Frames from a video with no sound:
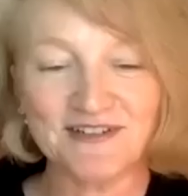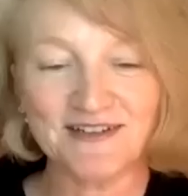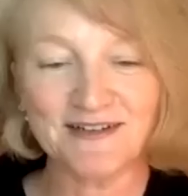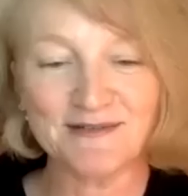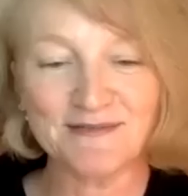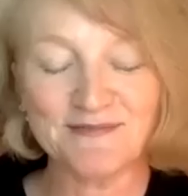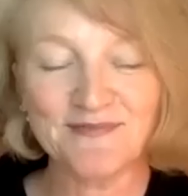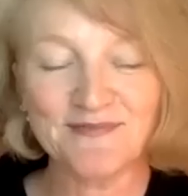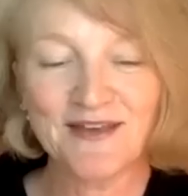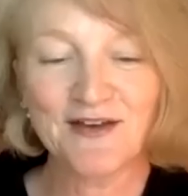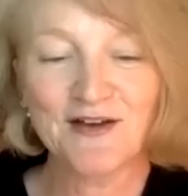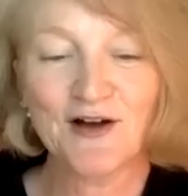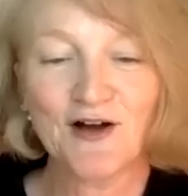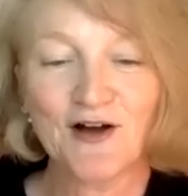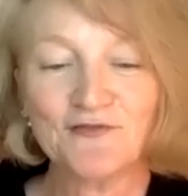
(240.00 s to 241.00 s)

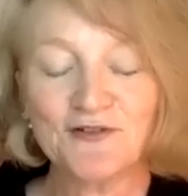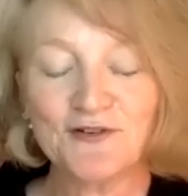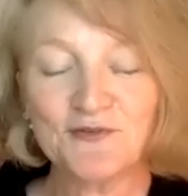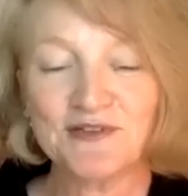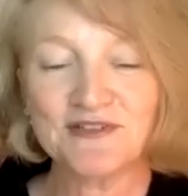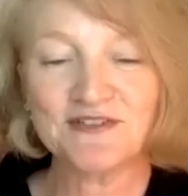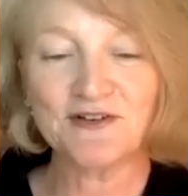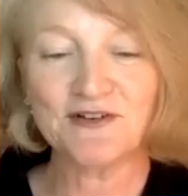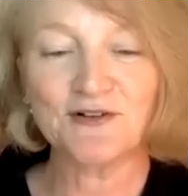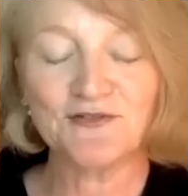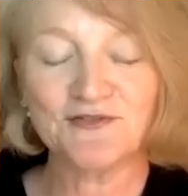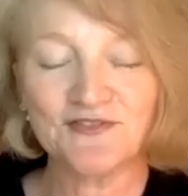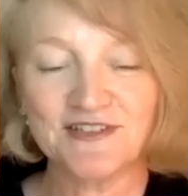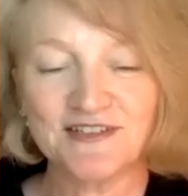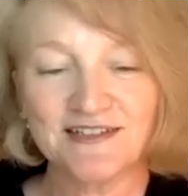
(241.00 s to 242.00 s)
often
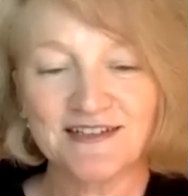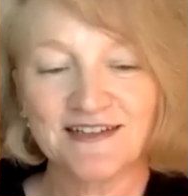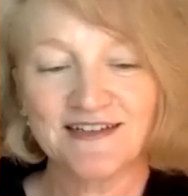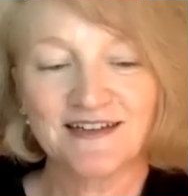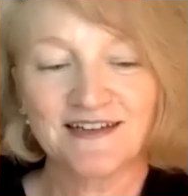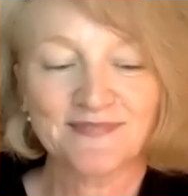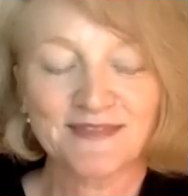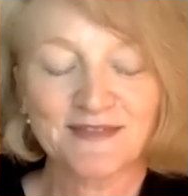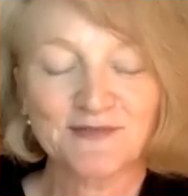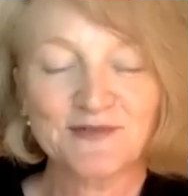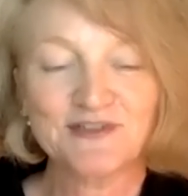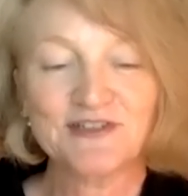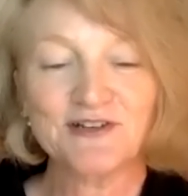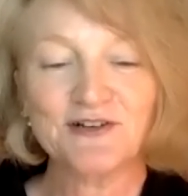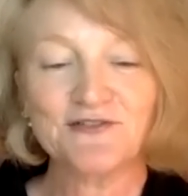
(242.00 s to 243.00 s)
resolve
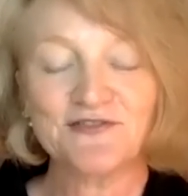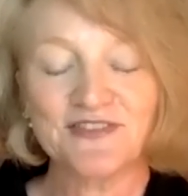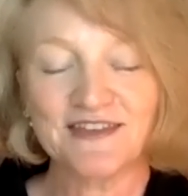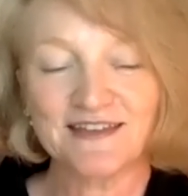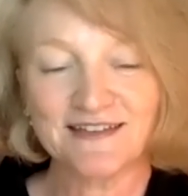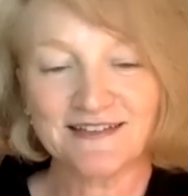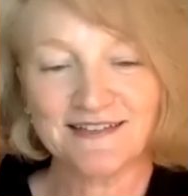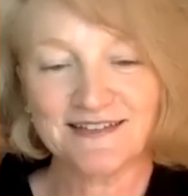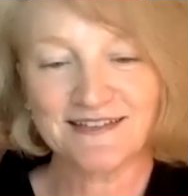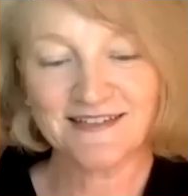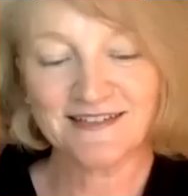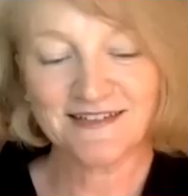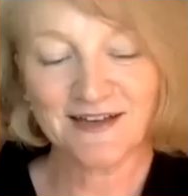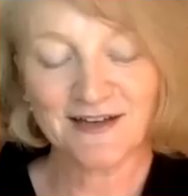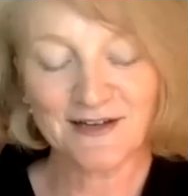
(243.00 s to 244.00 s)
things
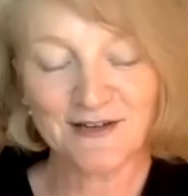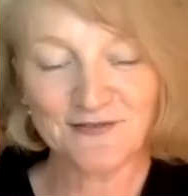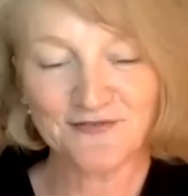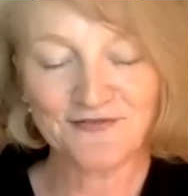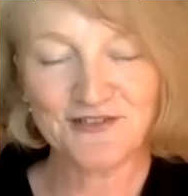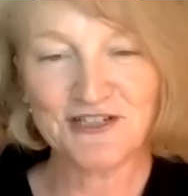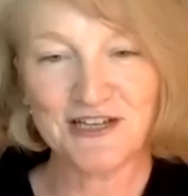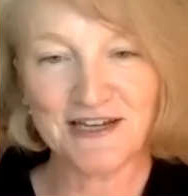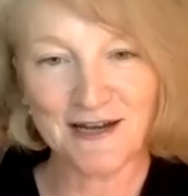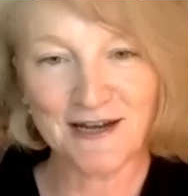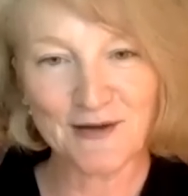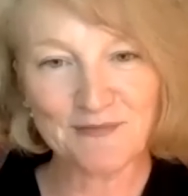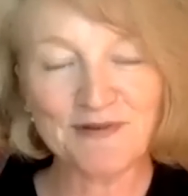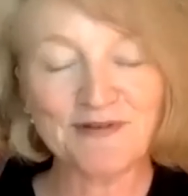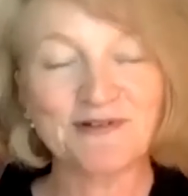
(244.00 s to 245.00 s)
kind of chin
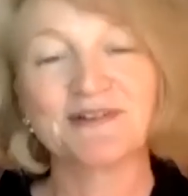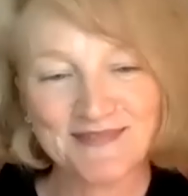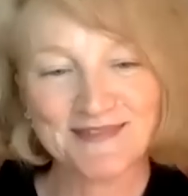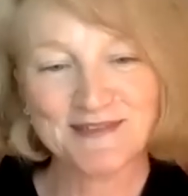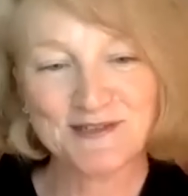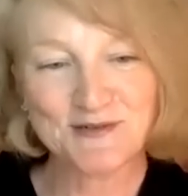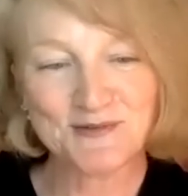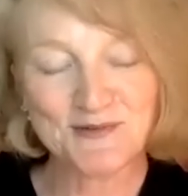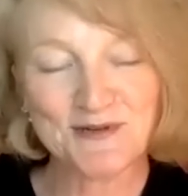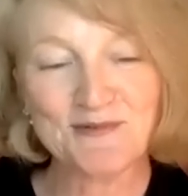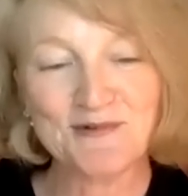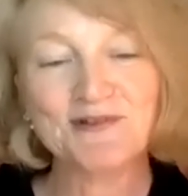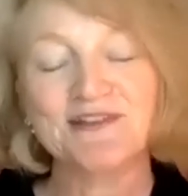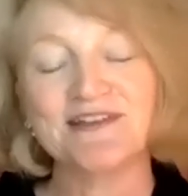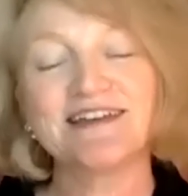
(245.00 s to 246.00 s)
up
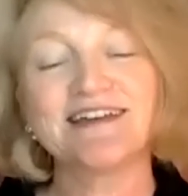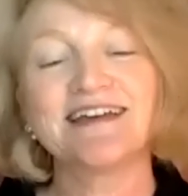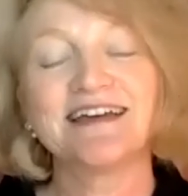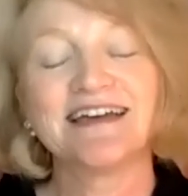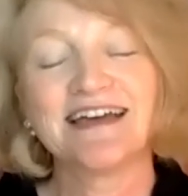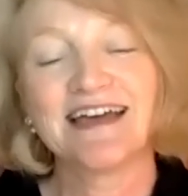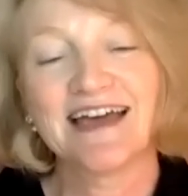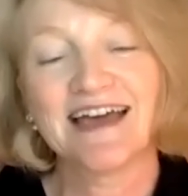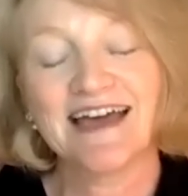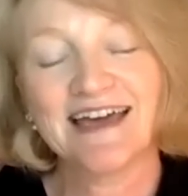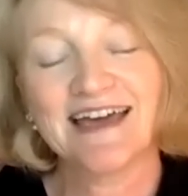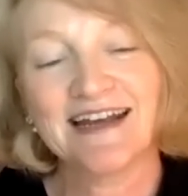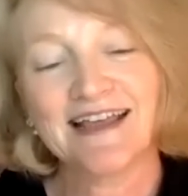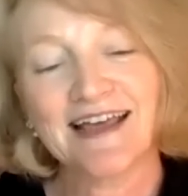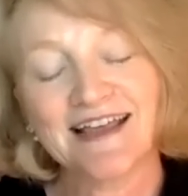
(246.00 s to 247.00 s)
cerebrally.
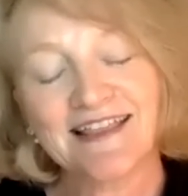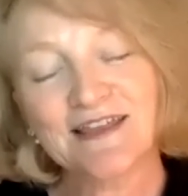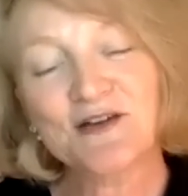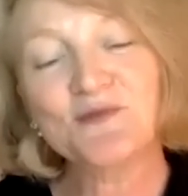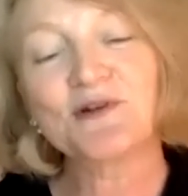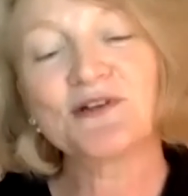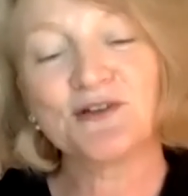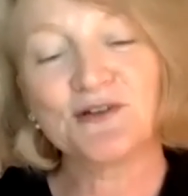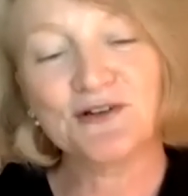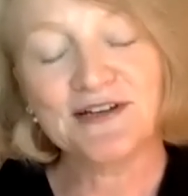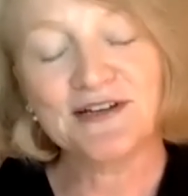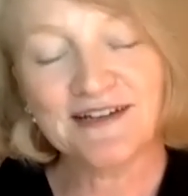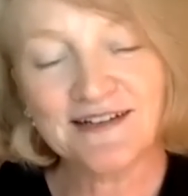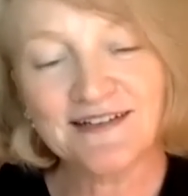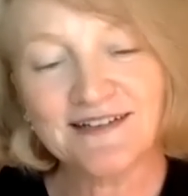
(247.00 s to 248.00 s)
And I think we're
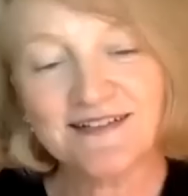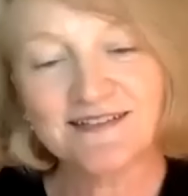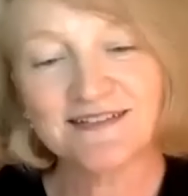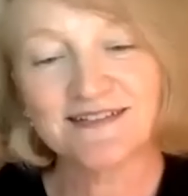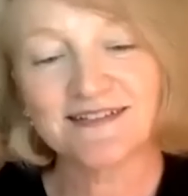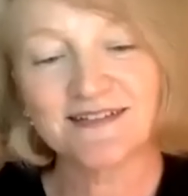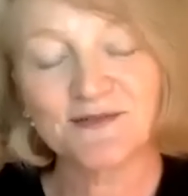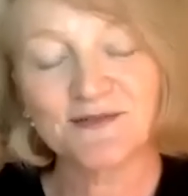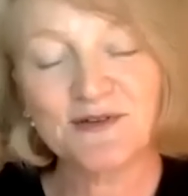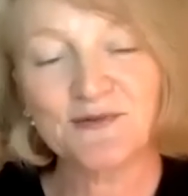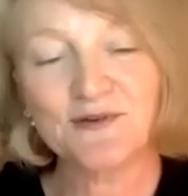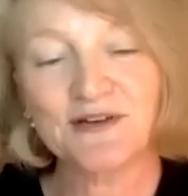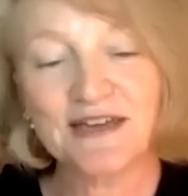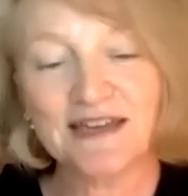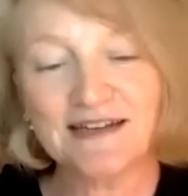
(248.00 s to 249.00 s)
learning,
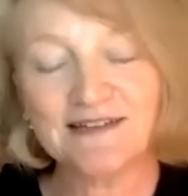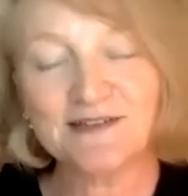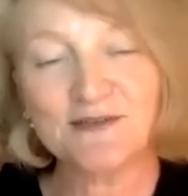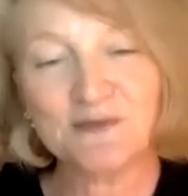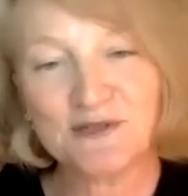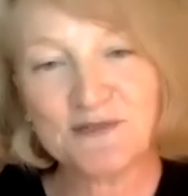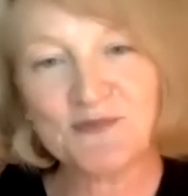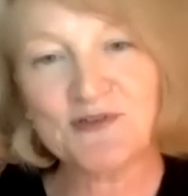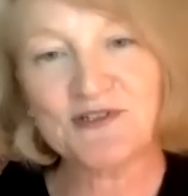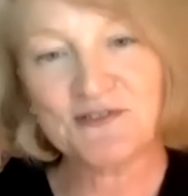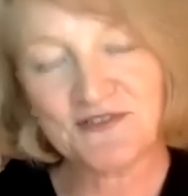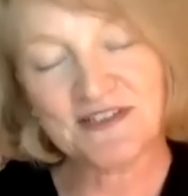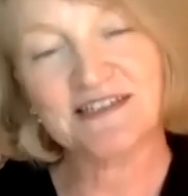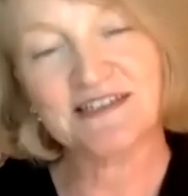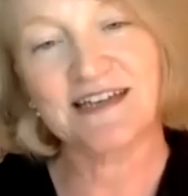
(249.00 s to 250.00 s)
we're getting so much more
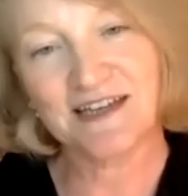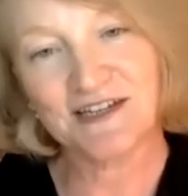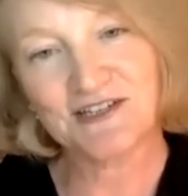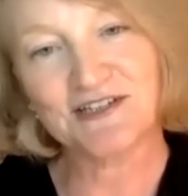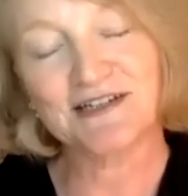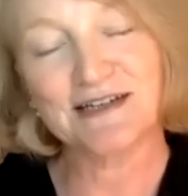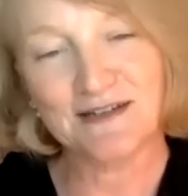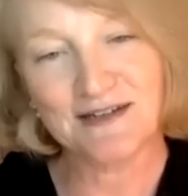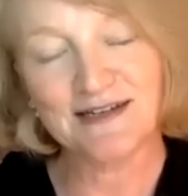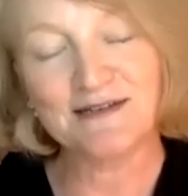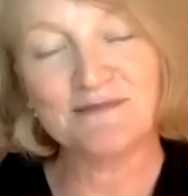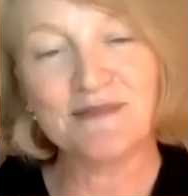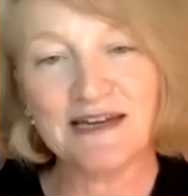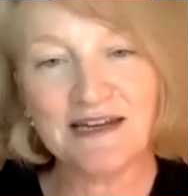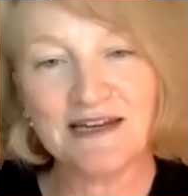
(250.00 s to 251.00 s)
sophistication
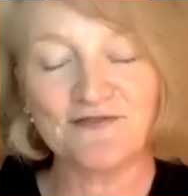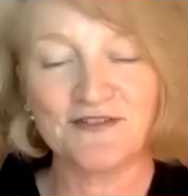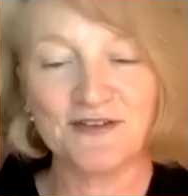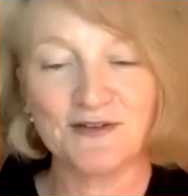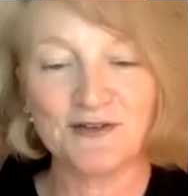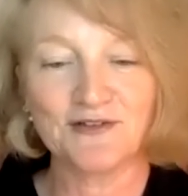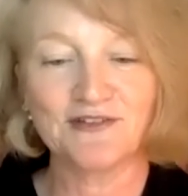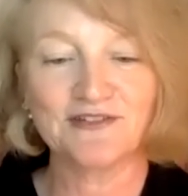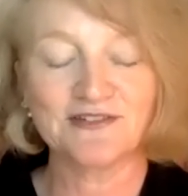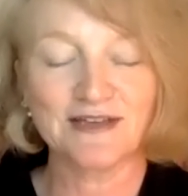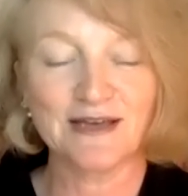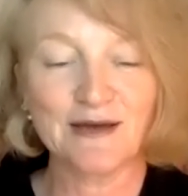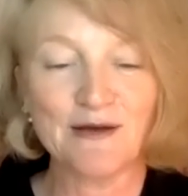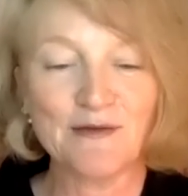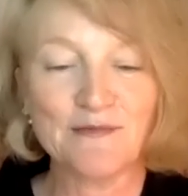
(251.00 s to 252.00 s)
in many fields
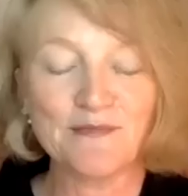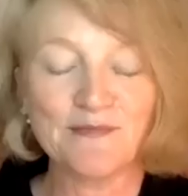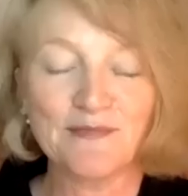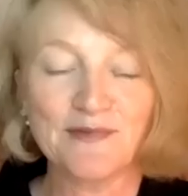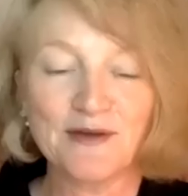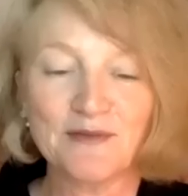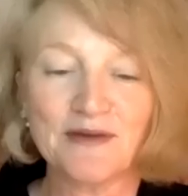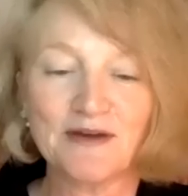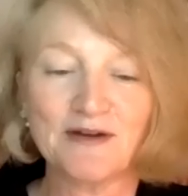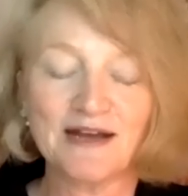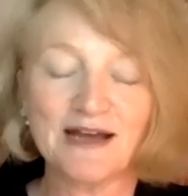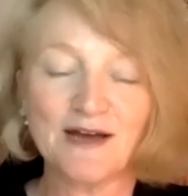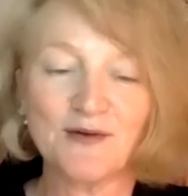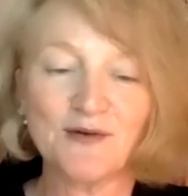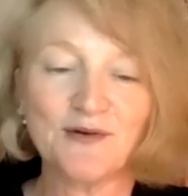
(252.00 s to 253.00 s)
about
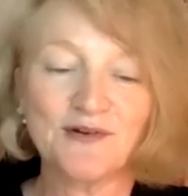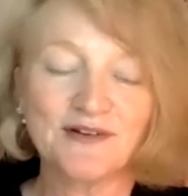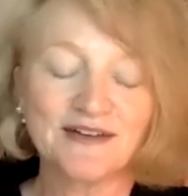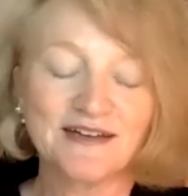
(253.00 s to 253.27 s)
how